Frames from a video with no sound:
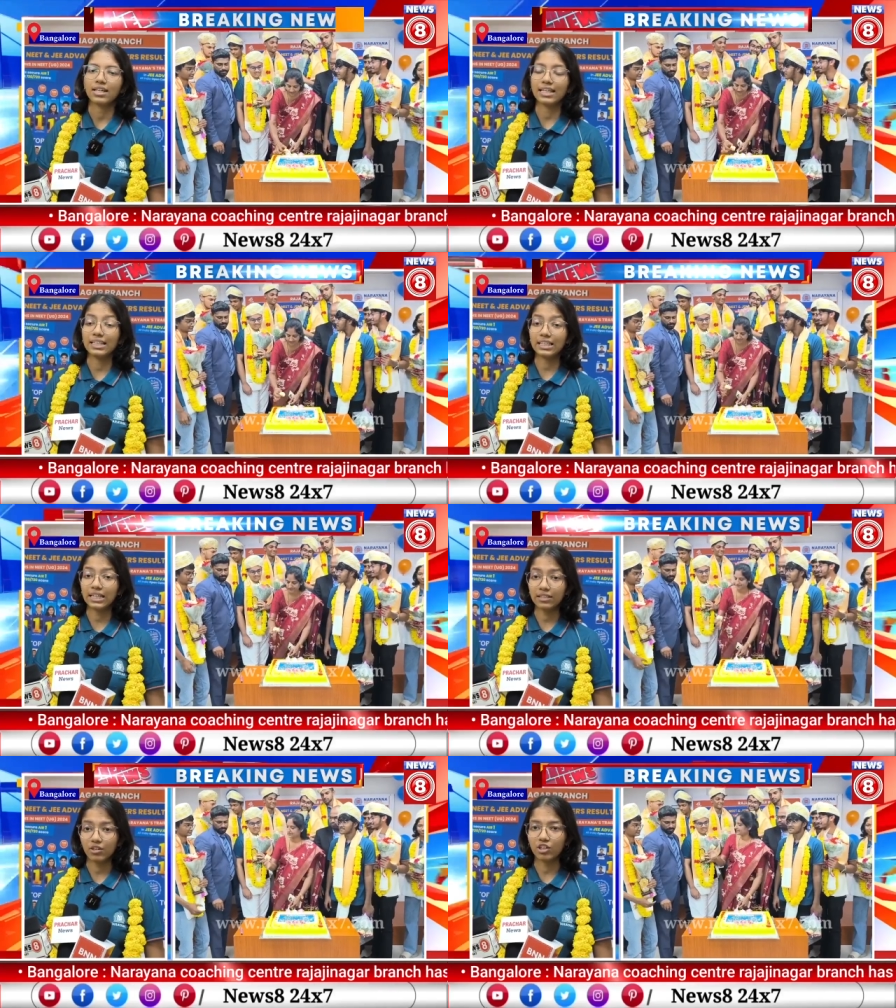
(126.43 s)

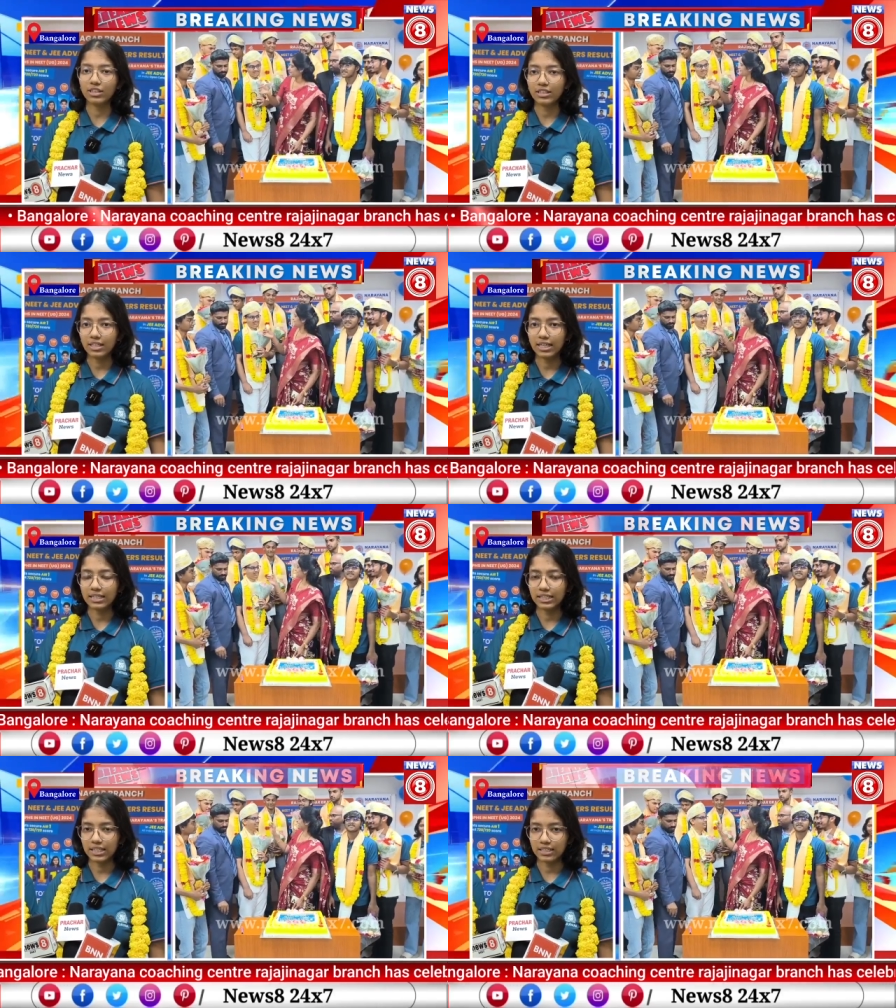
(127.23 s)
99 all India
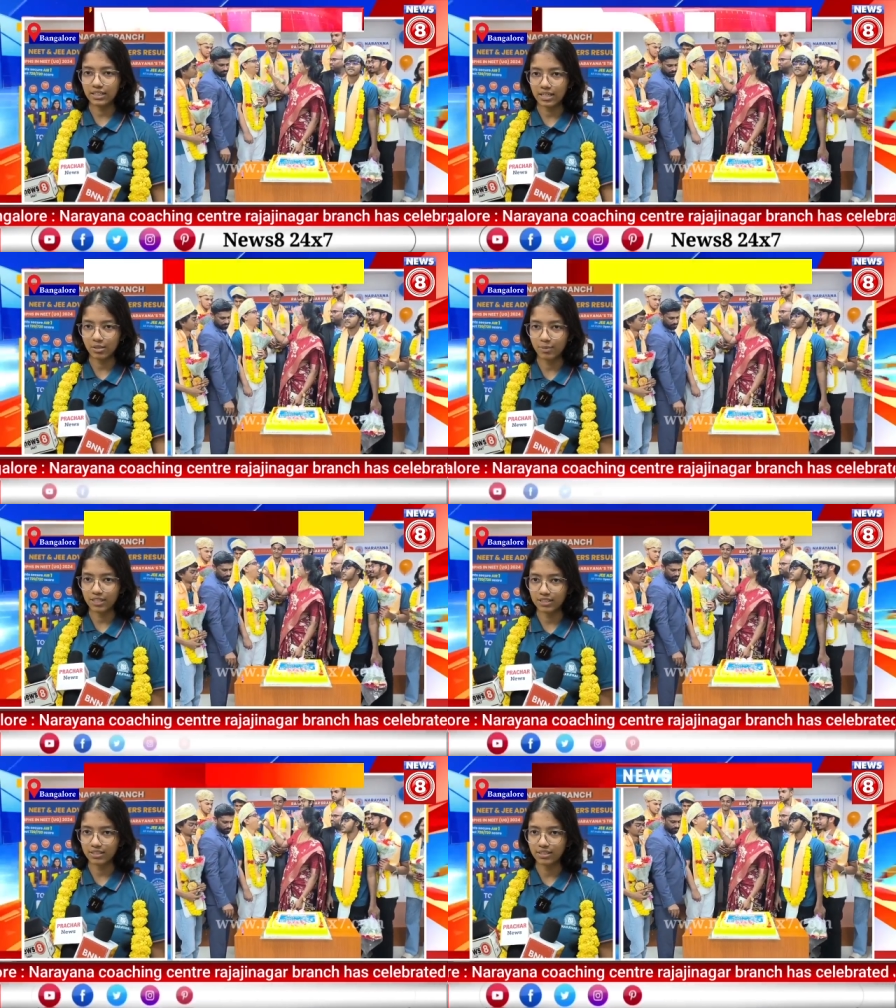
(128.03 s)
99 rank
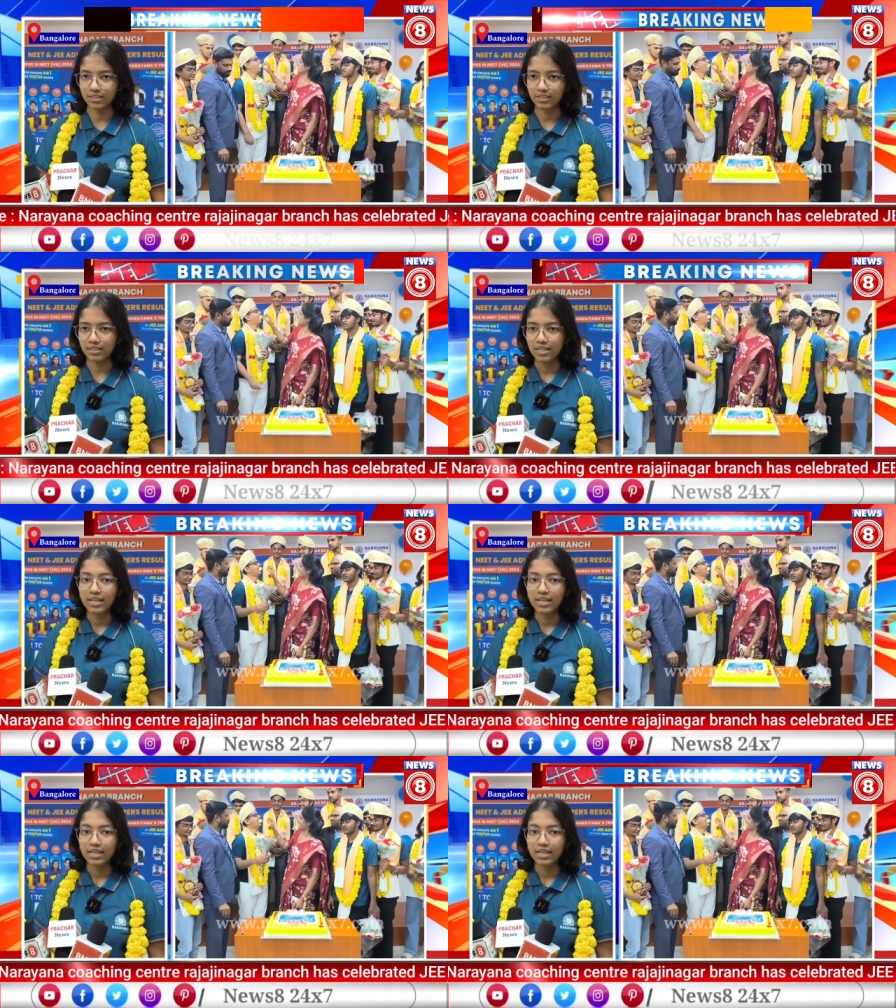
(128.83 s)
padedidini.